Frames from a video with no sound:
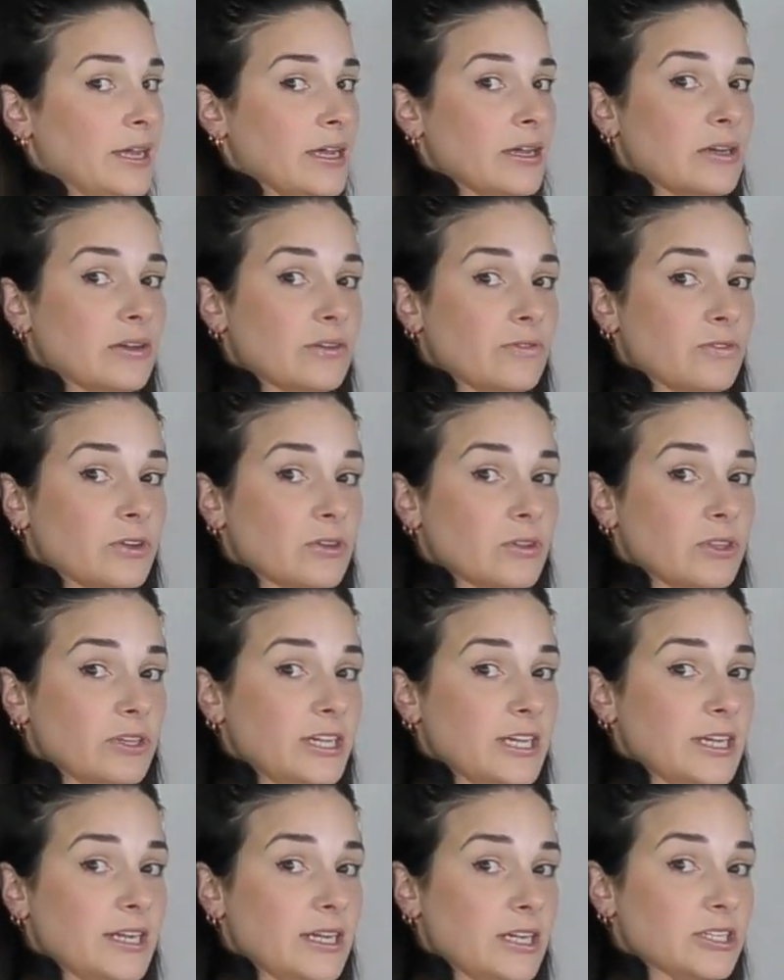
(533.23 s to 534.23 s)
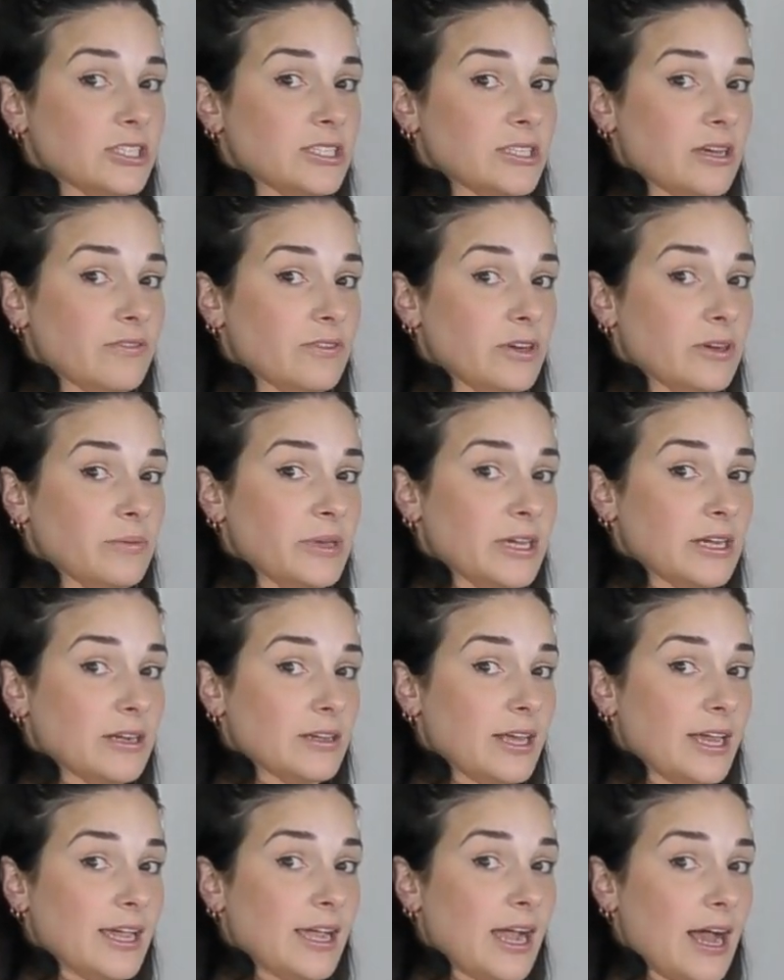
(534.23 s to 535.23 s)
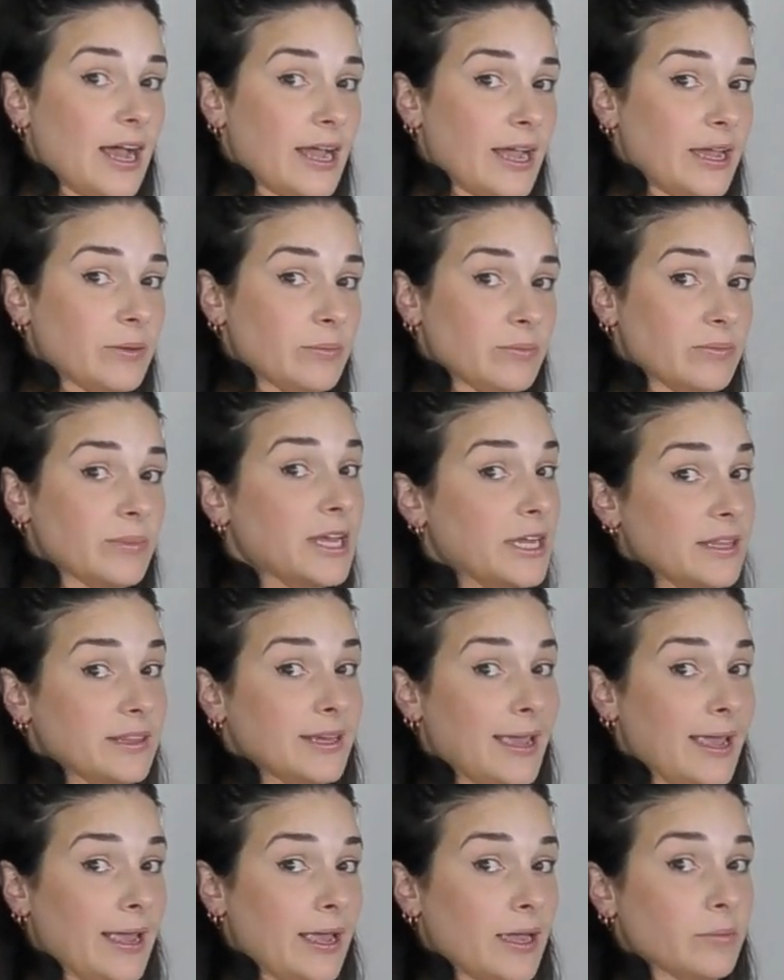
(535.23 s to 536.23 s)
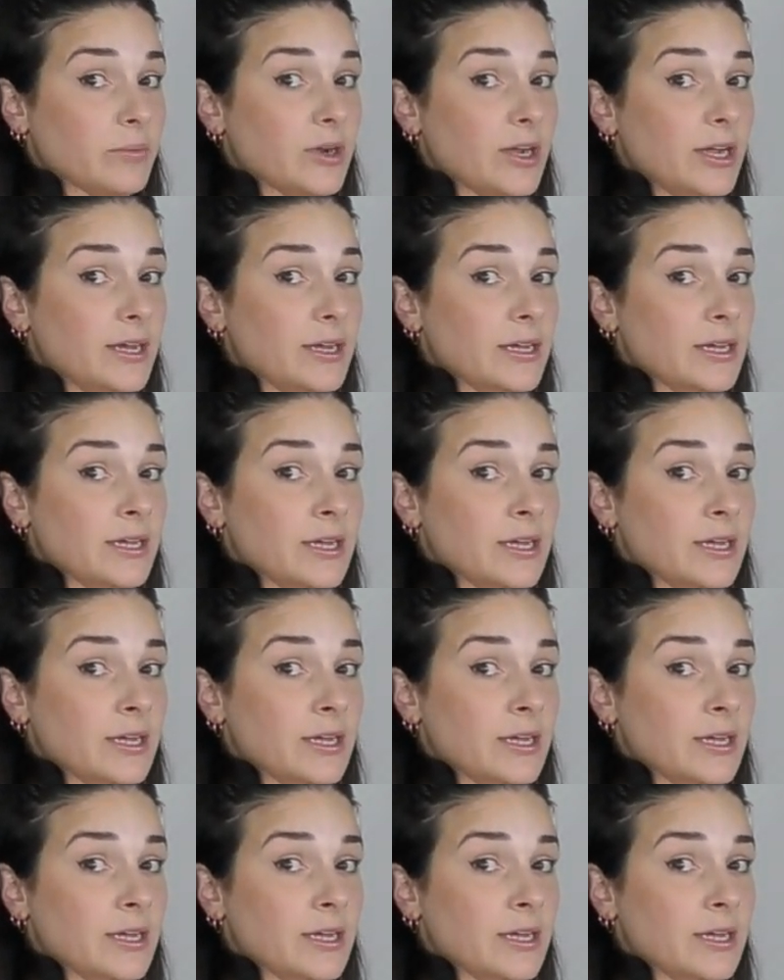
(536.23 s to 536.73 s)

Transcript: And if you're looking at yourself in a mirror like I am in the camera,